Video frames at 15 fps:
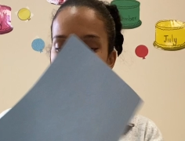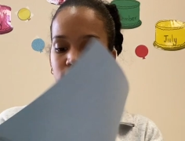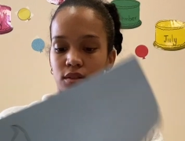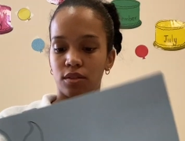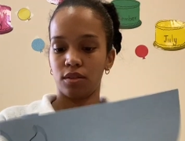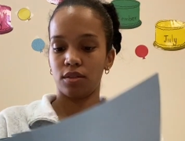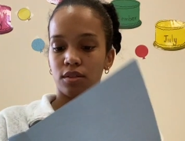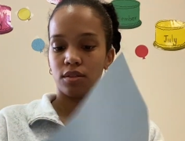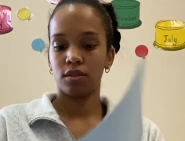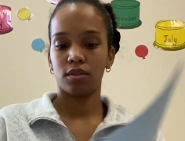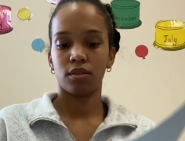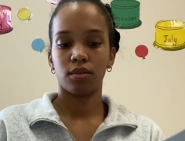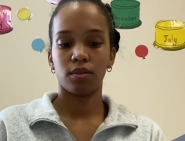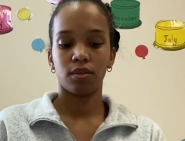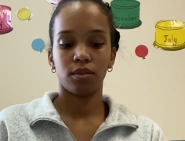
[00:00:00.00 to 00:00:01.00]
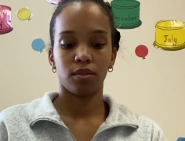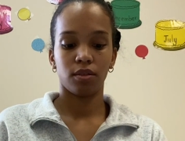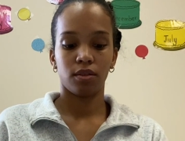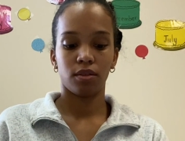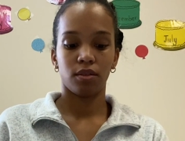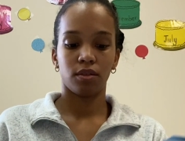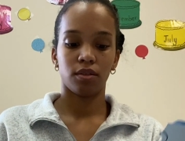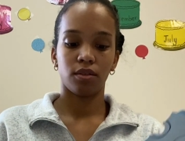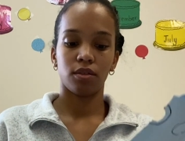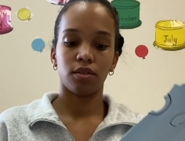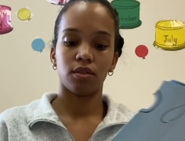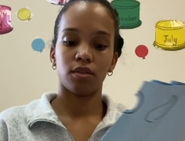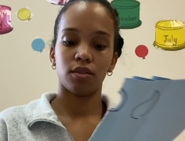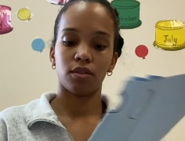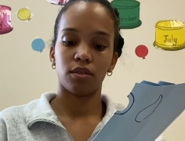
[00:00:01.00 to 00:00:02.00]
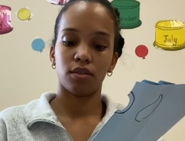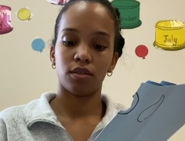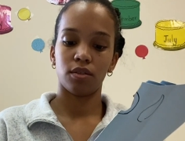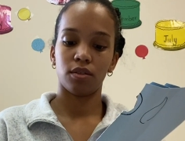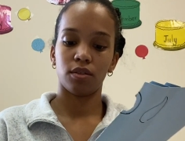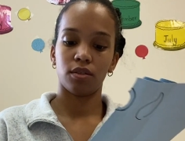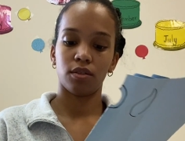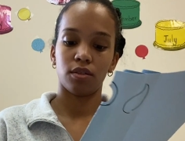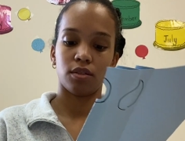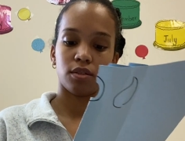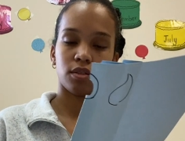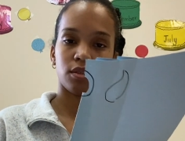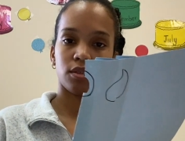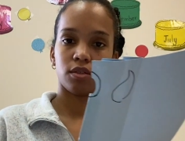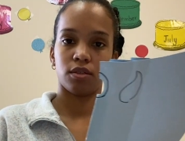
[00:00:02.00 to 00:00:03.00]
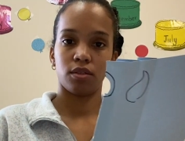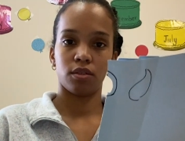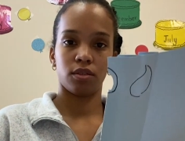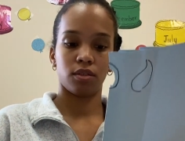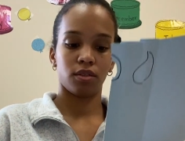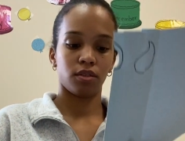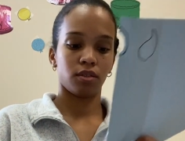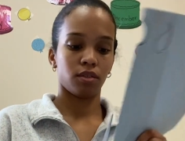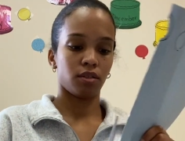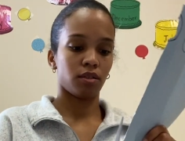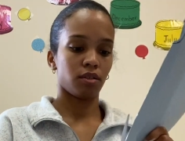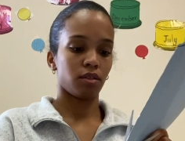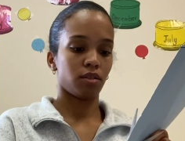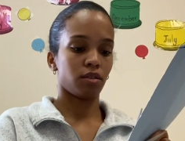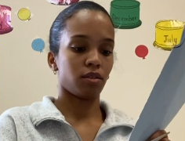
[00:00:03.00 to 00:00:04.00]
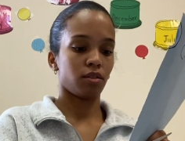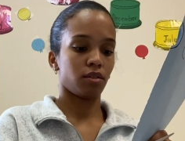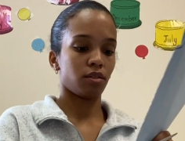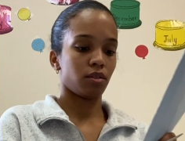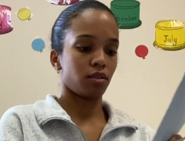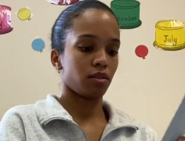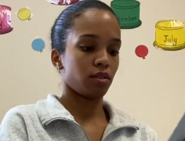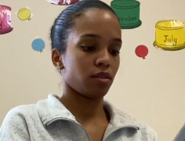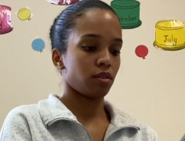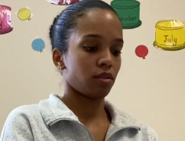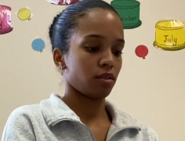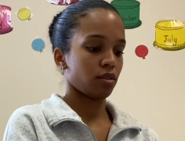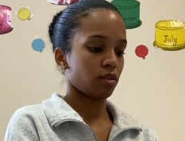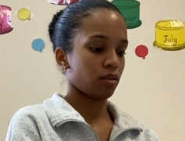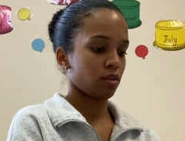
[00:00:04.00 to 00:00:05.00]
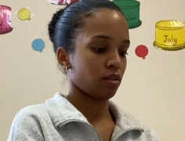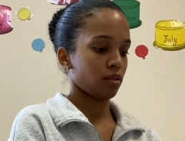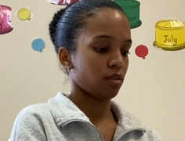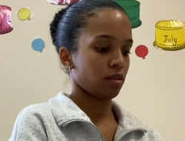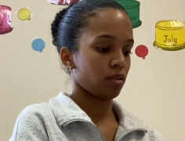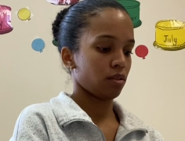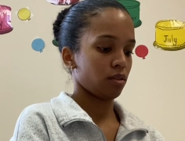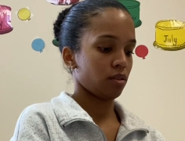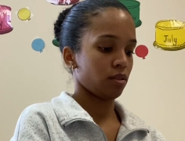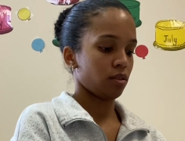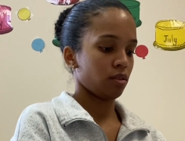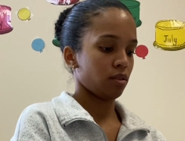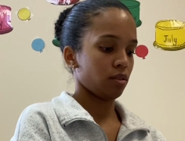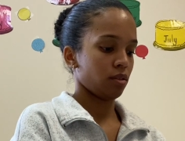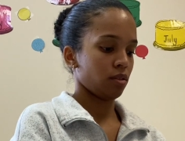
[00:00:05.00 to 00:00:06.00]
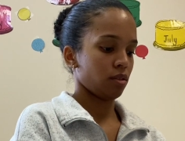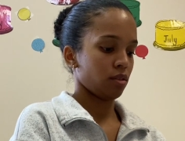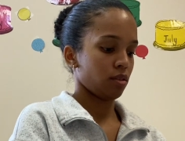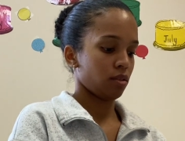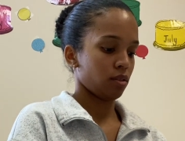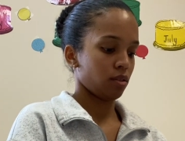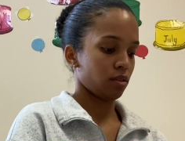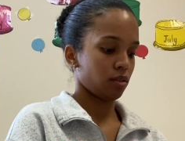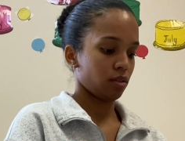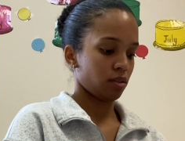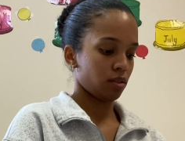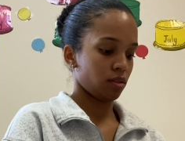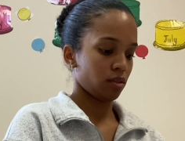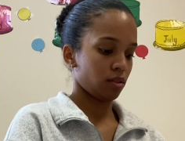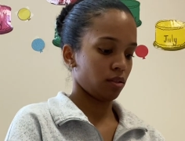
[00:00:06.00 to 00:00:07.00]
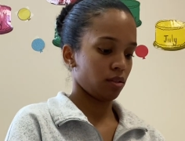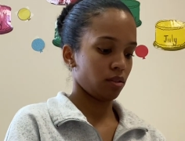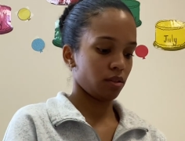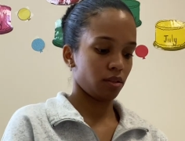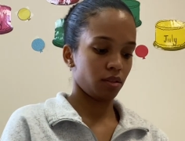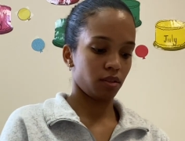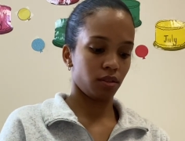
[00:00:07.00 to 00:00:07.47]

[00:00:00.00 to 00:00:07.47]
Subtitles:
Nothing is said.